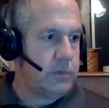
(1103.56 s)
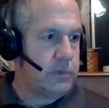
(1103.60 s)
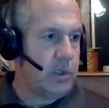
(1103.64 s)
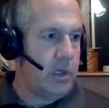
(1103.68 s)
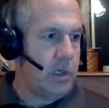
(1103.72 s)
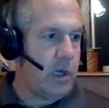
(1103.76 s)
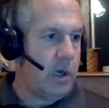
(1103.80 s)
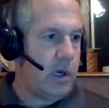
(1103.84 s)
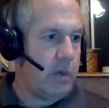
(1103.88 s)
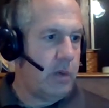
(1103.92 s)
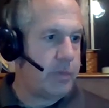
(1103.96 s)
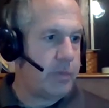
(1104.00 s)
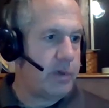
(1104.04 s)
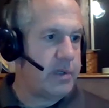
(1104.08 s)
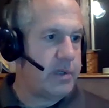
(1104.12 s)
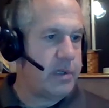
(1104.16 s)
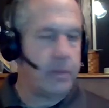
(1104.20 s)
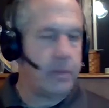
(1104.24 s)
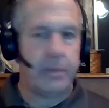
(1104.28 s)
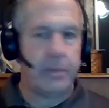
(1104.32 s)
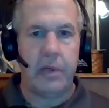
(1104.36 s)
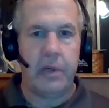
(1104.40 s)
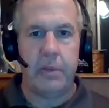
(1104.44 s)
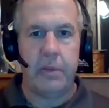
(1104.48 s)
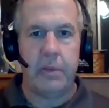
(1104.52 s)
help our
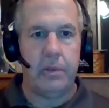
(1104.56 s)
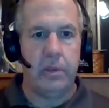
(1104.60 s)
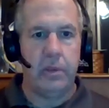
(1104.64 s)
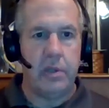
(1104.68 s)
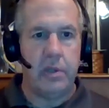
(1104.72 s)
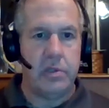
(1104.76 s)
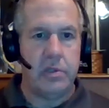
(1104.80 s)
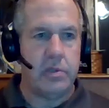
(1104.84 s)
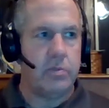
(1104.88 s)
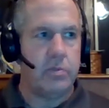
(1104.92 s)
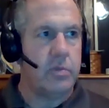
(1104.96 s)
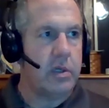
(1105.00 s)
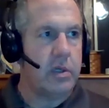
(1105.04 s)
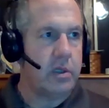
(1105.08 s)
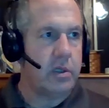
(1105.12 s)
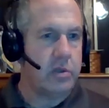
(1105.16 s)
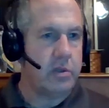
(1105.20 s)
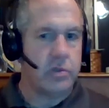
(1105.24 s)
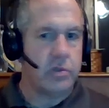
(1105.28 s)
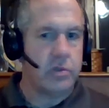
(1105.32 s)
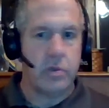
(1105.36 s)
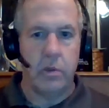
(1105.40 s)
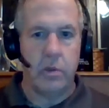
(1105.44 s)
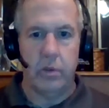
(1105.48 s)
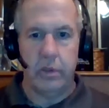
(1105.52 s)
deer population by
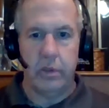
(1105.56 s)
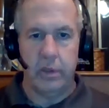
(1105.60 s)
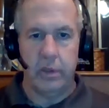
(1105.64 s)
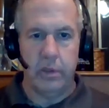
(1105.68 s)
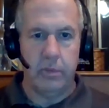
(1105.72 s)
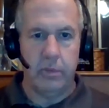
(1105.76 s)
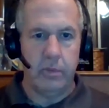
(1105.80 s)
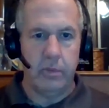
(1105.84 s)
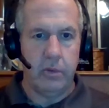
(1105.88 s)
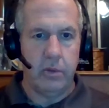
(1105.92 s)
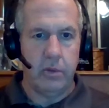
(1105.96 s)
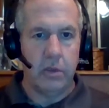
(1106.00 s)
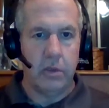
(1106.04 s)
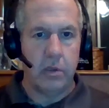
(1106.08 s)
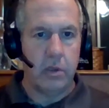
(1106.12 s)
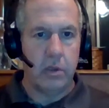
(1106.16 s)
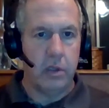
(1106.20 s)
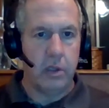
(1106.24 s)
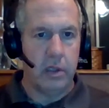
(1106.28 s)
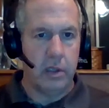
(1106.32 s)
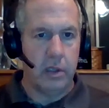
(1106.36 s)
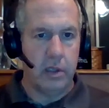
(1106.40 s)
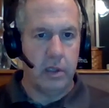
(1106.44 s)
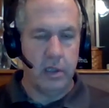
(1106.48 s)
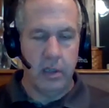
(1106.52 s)
controlling
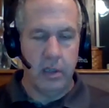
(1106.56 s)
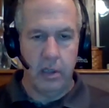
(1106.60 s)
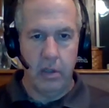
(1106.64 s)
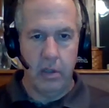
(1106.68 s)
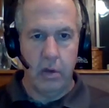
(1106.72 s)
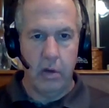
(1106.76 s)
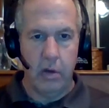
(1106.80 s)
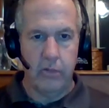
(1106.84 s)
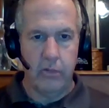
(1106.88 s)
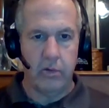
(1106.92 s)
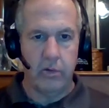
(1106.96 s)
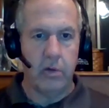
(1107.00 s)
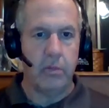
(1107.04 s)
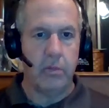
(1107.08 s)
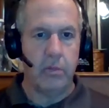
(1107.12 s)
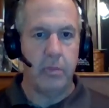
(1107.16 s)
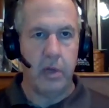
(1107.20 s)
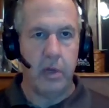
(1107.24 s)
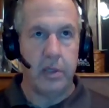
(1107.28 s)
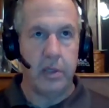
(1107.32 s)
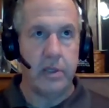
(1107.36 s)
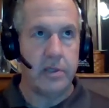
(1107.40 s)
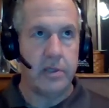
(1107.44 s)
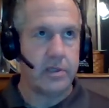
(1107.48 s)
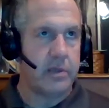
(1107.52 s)
the
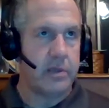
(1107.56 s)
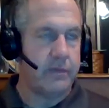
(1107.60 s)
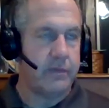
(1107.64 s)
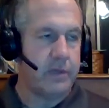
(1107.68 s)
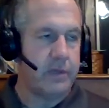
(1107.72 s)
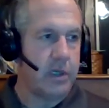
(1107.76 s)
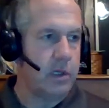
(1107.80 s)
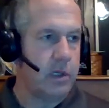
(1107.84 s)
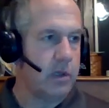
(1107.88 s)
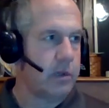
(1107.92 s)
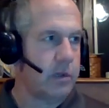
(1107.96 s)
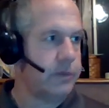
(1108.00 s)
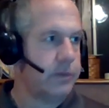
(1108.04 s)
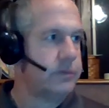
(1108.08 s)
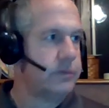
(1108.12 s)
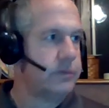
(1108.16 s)
overabundance of deer.